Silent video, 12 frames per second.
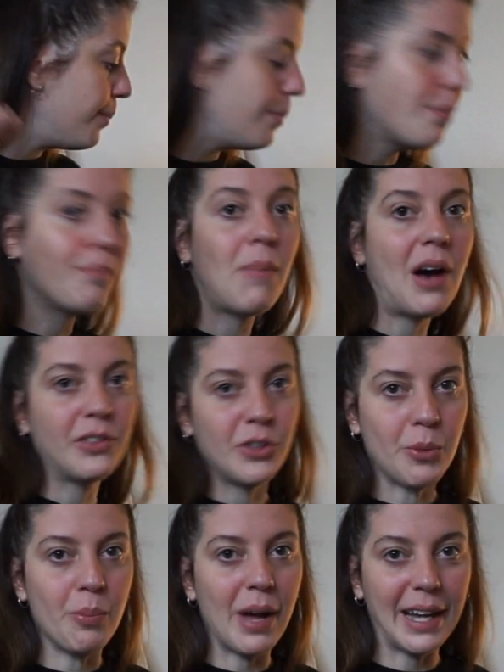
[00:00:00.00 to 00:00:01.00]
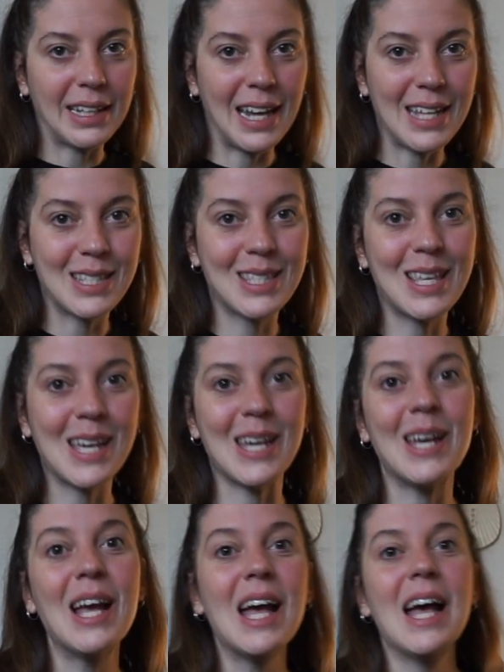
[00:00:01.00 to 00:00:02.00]
mother bag, let's
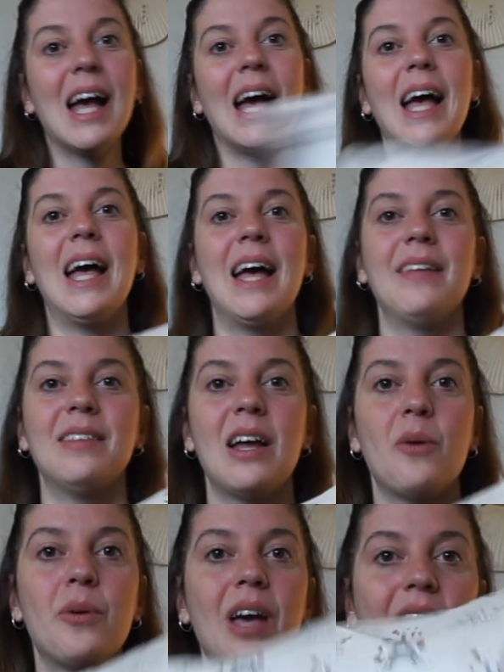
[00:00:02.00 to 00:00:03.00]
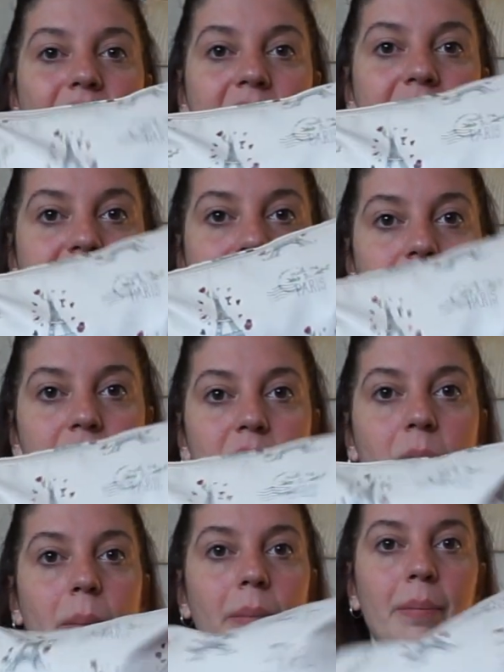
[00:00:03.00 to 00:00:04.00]
say. And then we have a little
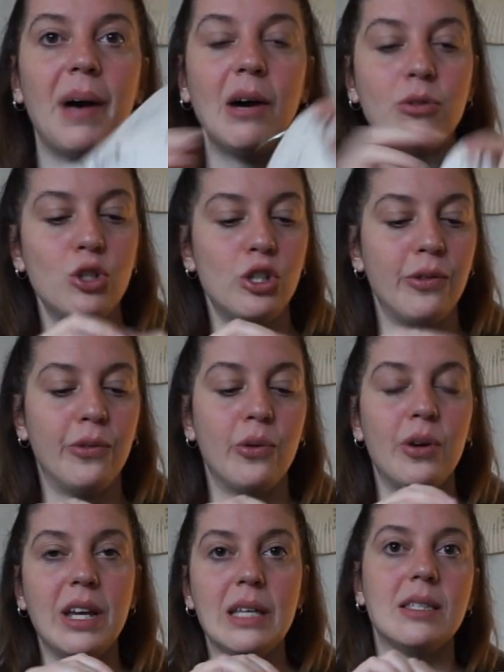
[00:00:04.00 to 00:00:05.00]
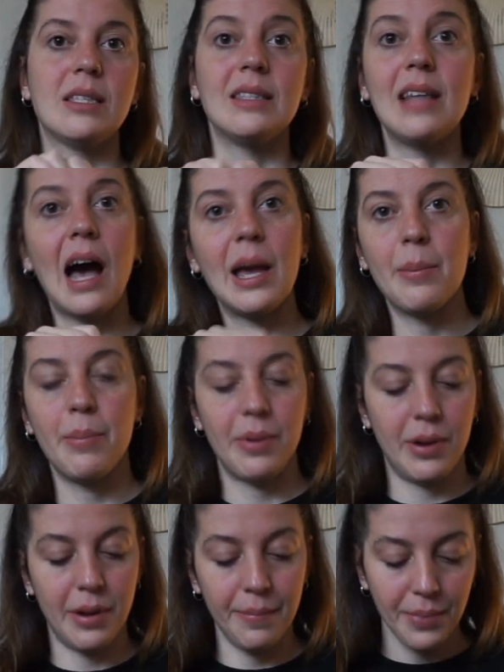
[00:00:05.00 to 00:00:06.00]
pouch for his
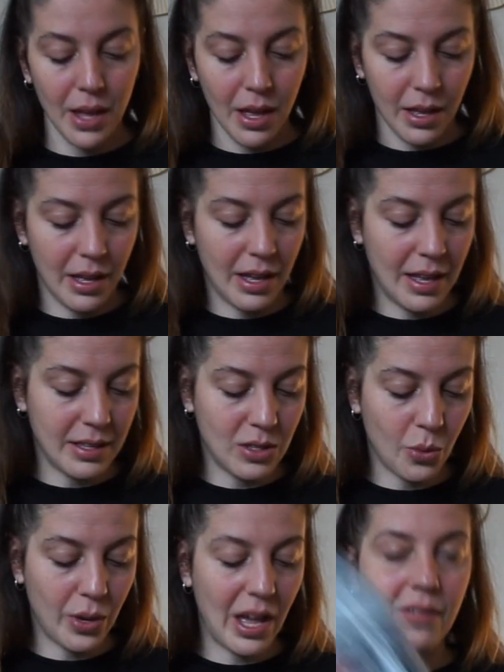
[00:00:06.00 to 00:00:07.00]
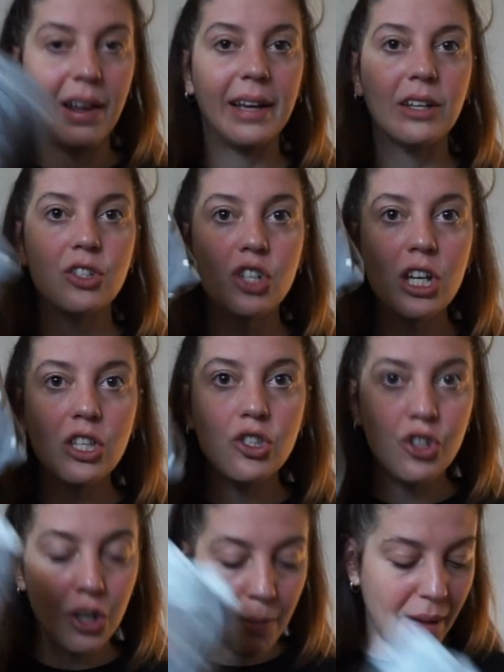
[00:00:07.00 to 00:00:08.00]
diaper. So we have like a
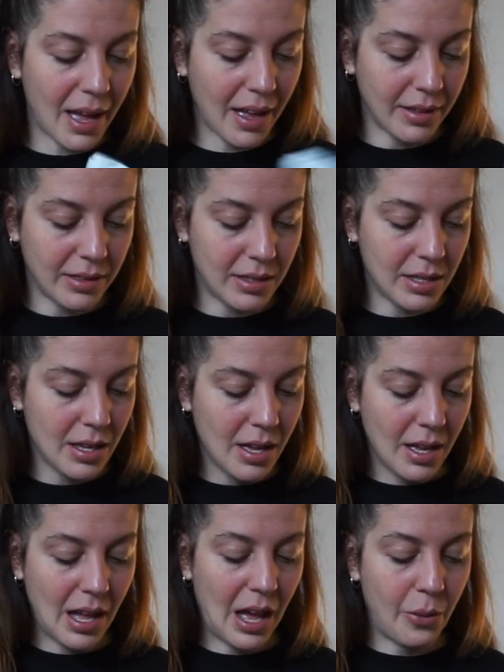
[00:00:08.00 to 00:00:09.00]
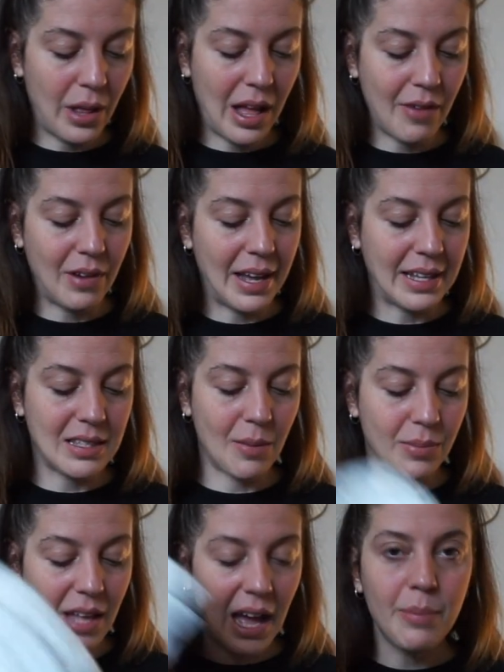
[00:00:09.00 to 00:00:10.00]
changing mat. I will have like some
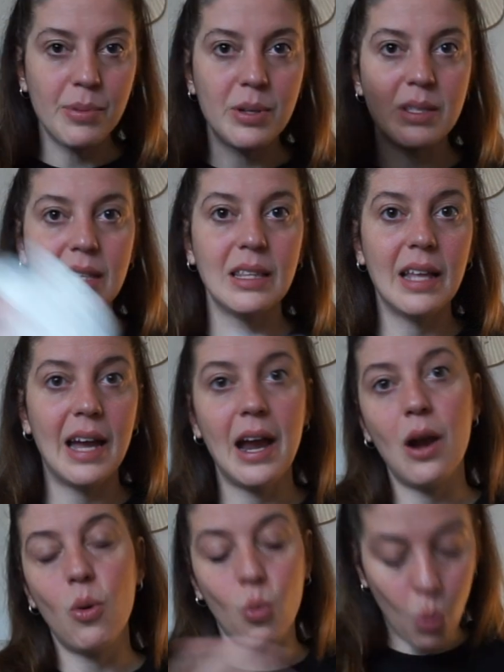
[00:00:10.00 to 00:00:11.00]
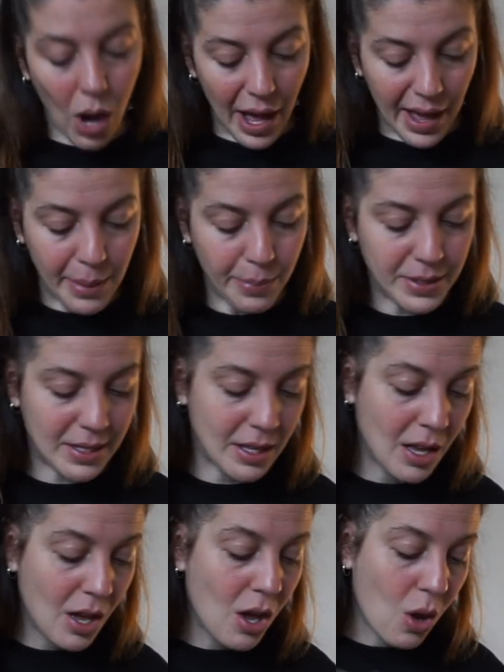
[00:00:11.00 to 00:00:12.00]
diapers in there, wipes,
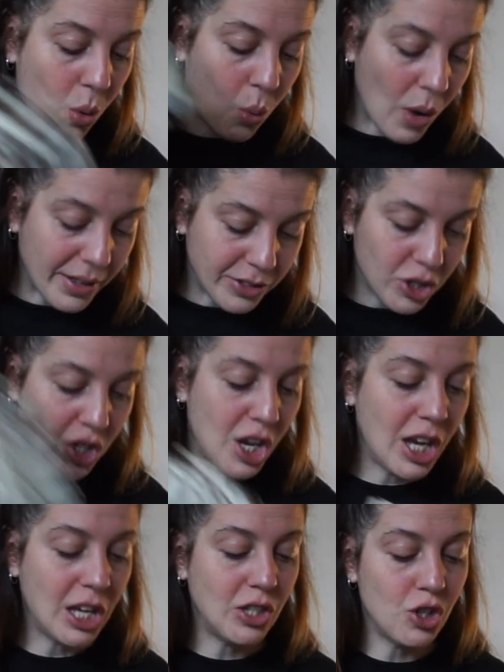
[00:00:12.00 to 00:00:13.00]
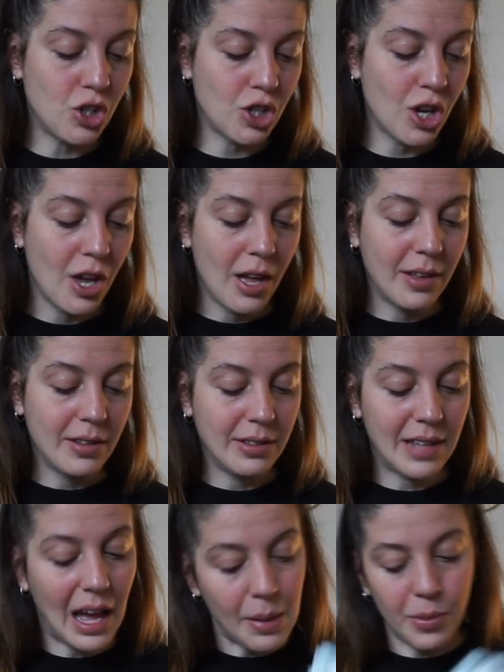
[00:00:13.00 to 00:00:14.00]
one change,
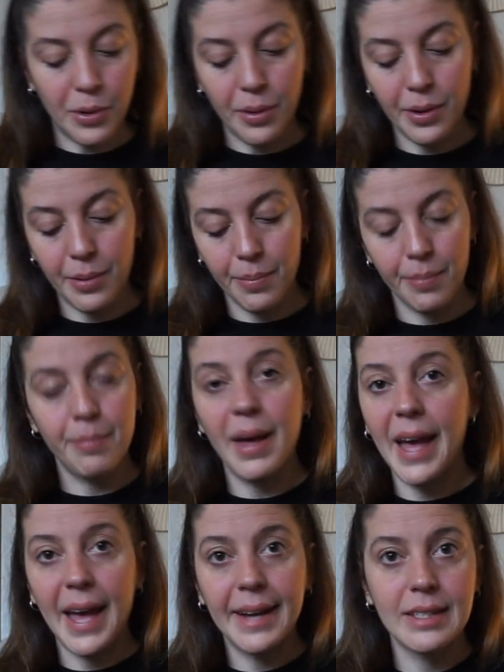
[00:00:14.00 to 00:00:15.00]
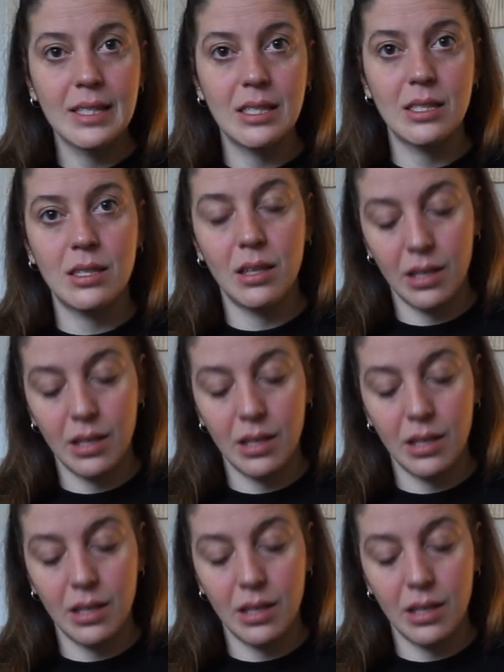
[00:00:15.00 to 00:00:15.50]
diaper bags